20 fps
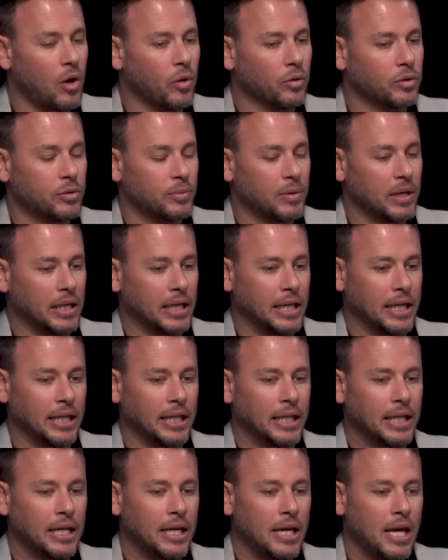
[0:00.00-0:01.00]
ultimately
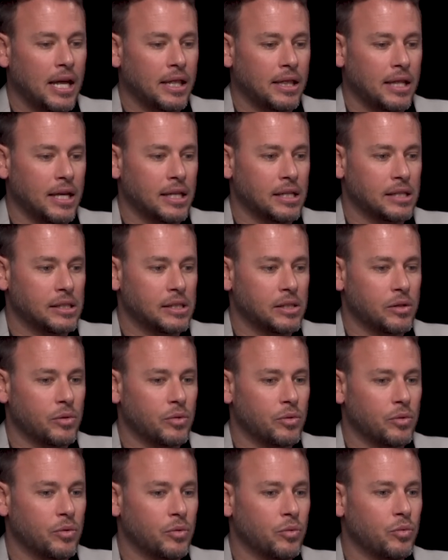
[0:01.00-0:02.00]
there's
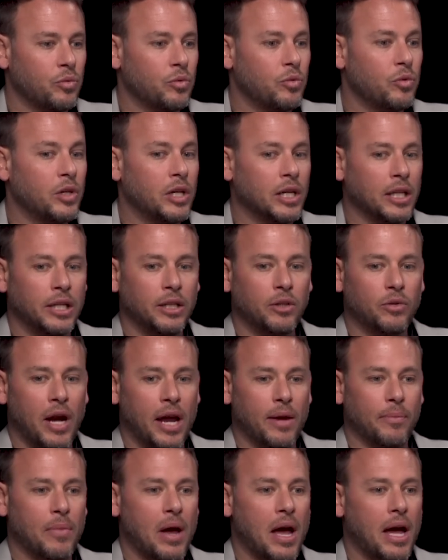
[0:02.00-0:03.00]
really
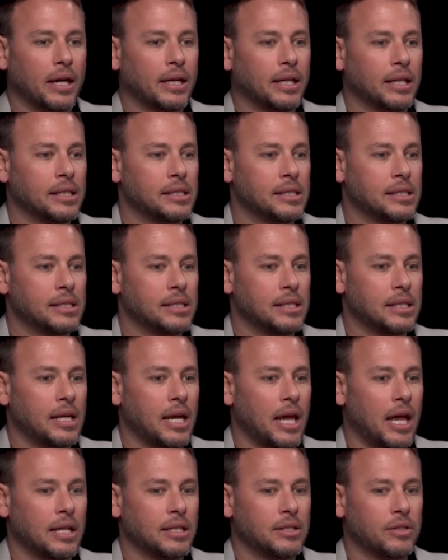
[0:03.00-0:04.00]
great markets
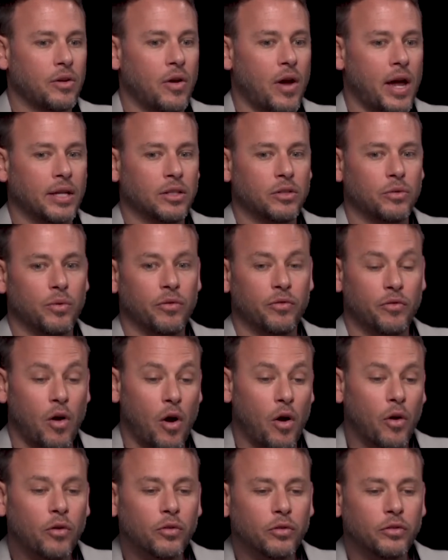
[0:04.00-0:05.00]
it's going to
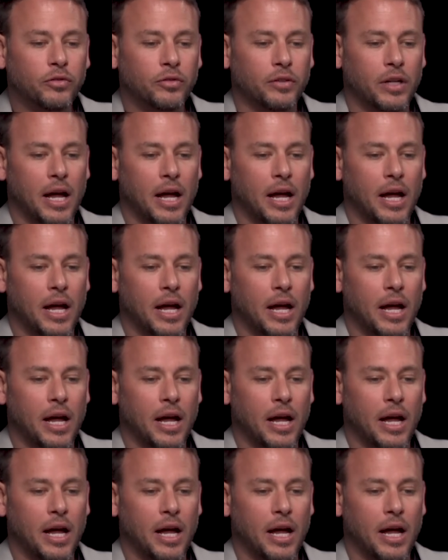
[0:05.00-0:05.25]
evolve.